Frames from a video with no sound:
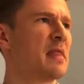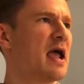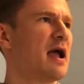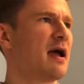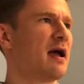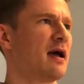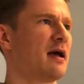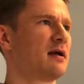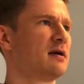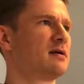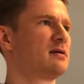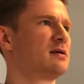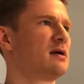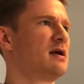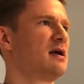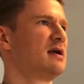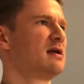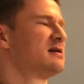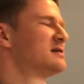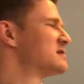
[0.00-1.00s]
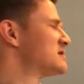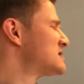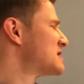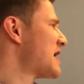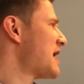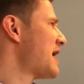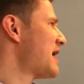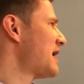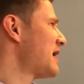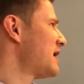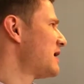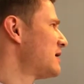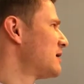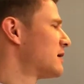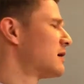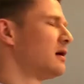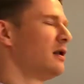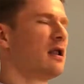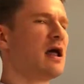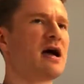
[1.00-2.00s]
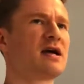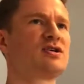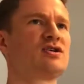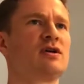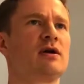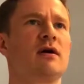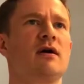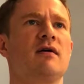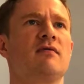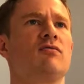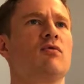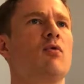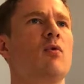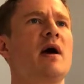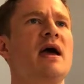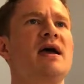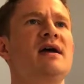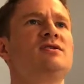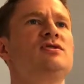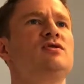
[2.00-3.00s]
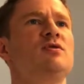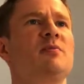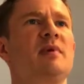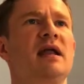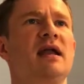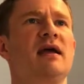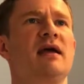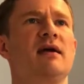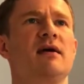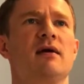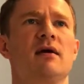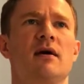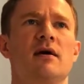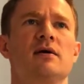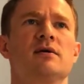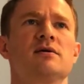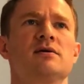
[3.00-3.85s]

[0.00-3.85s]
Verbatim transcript: and it is a collection of way too many